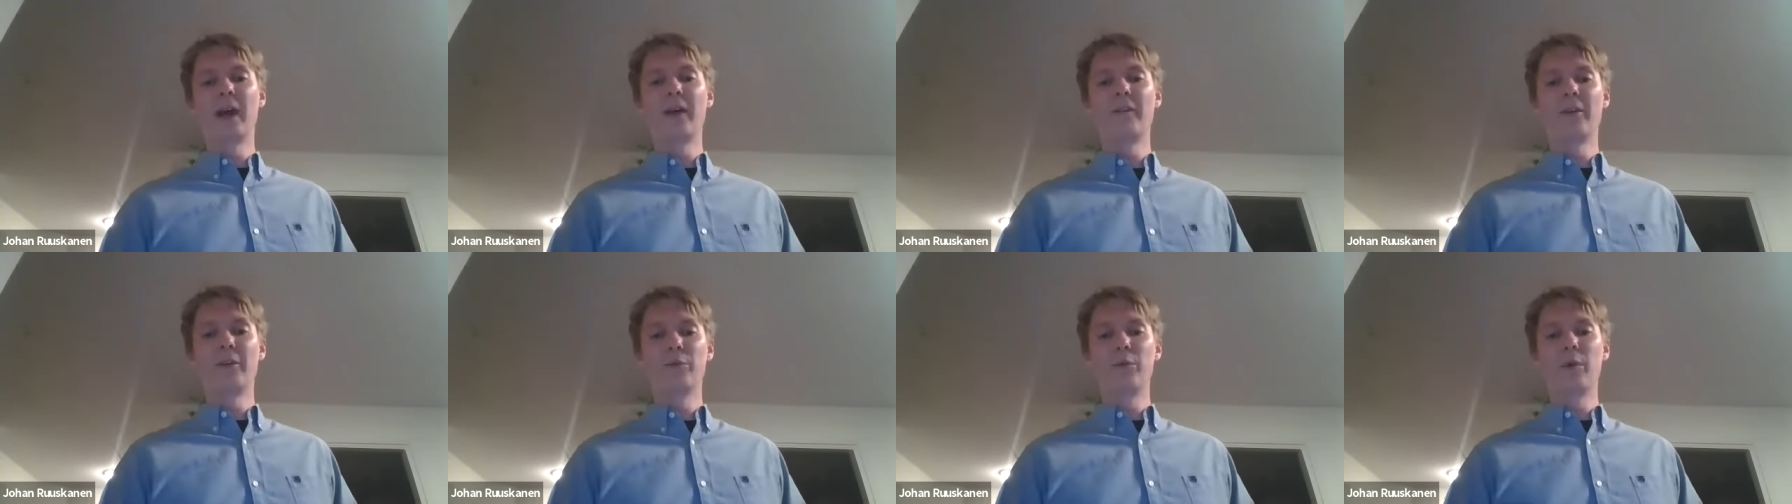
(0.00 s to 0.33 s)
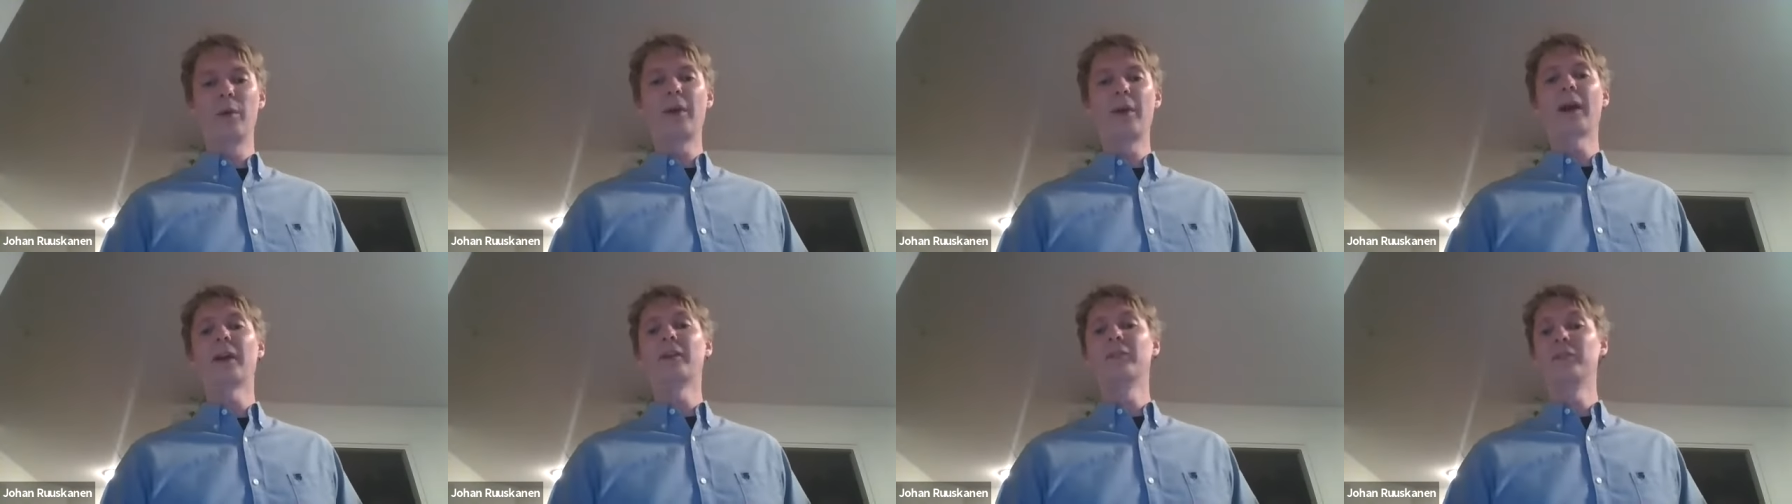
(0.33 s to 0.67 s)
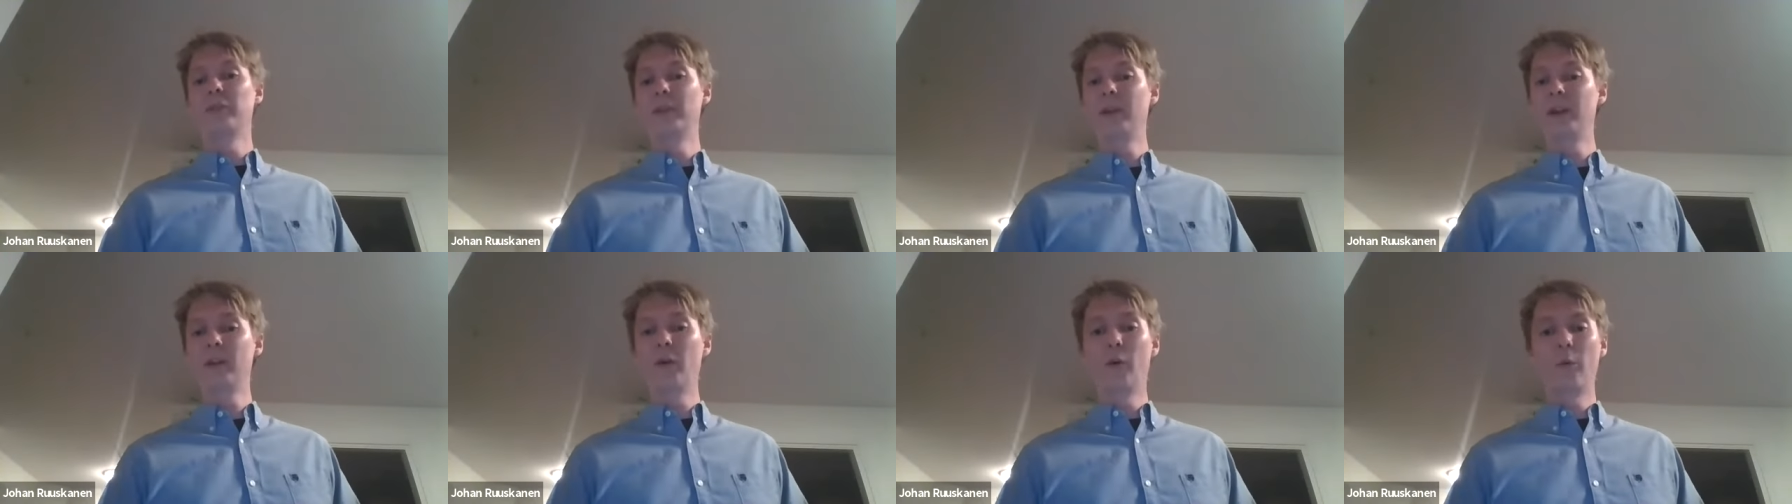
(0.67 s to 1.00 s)
have a
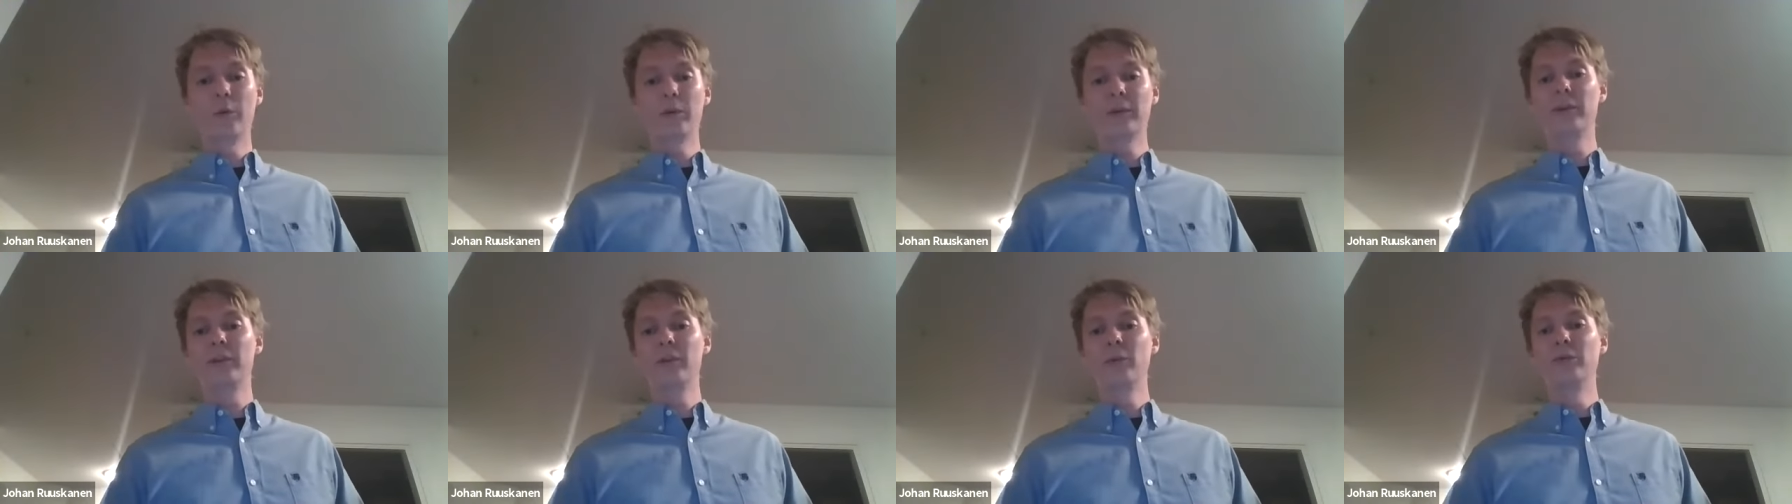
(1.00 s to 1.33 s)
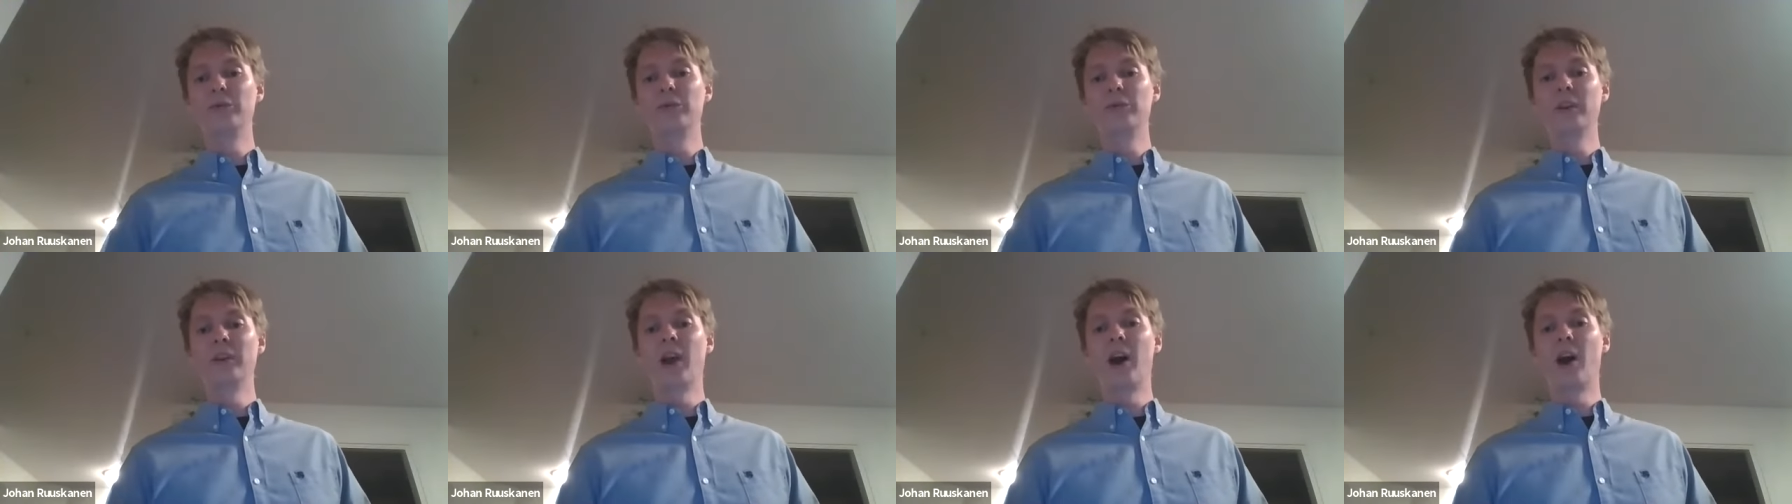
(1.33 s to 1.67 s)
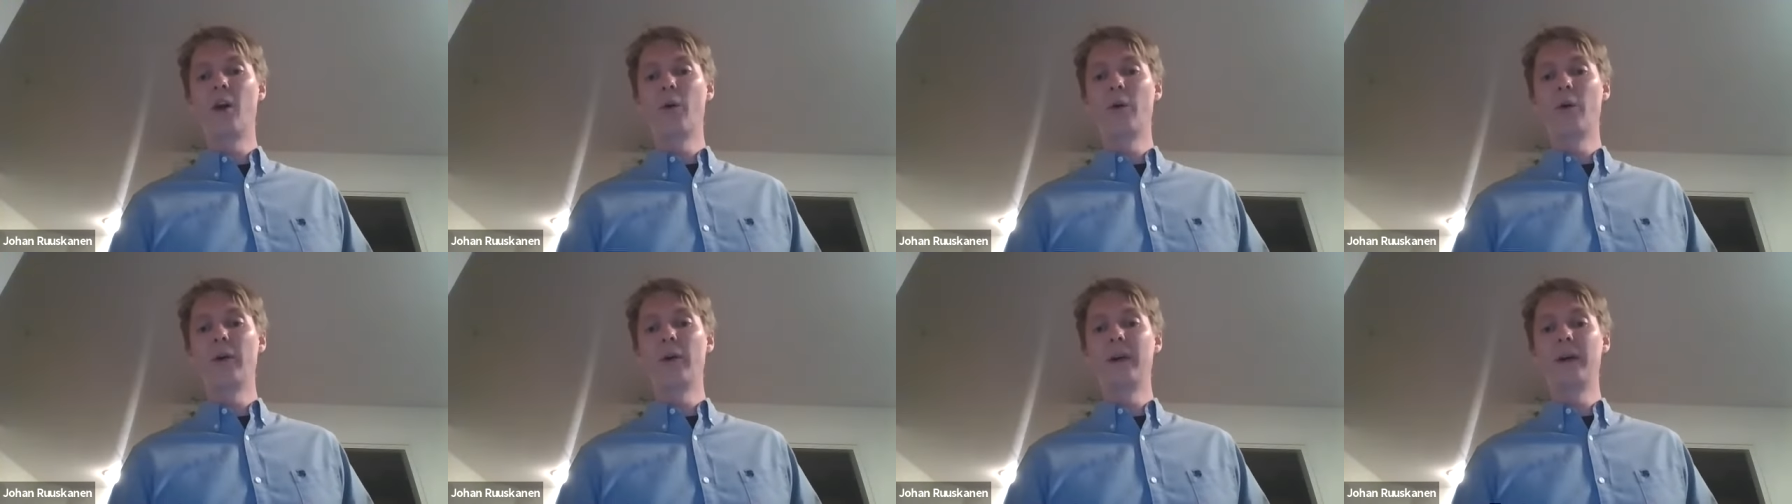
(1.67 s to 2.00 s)
reduction in load using
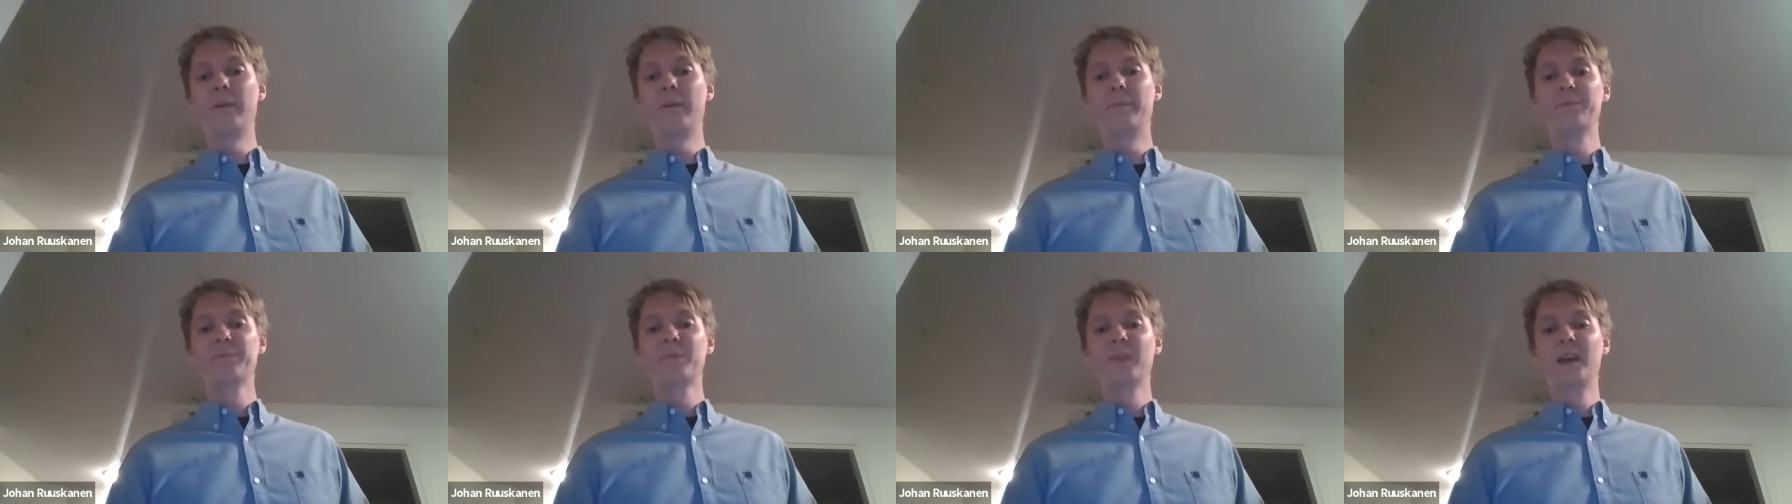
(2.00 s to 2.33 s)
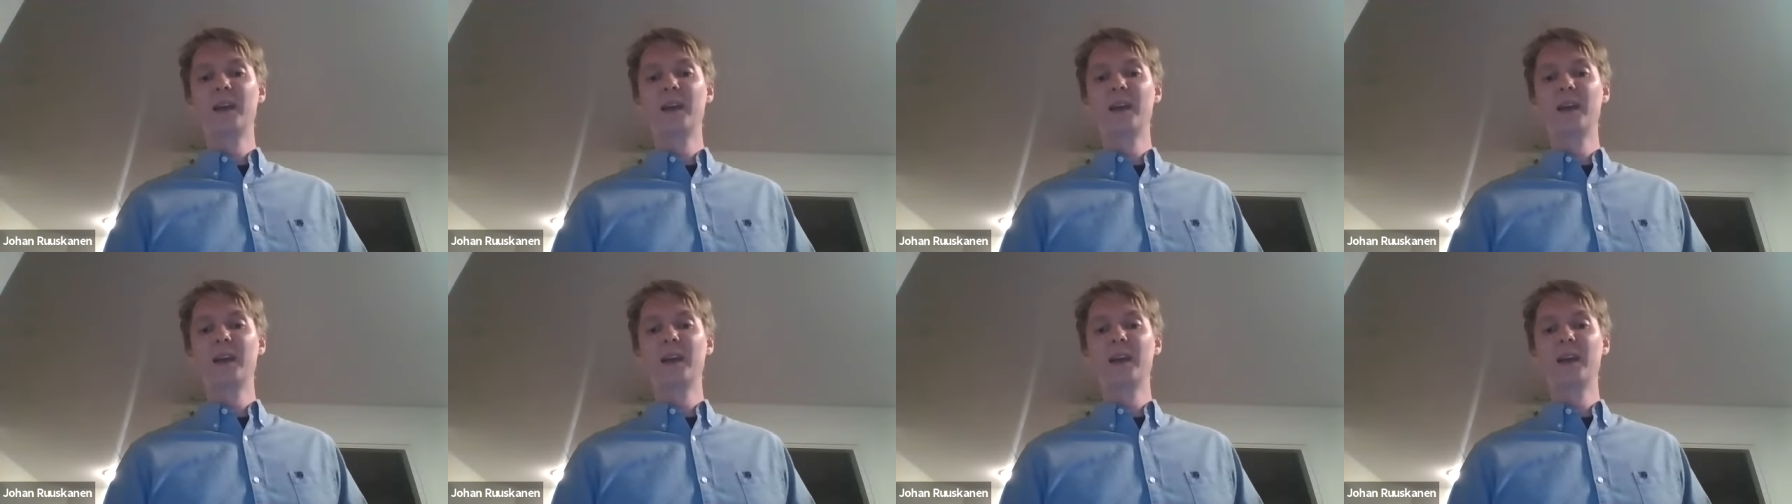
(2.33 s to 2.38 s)
our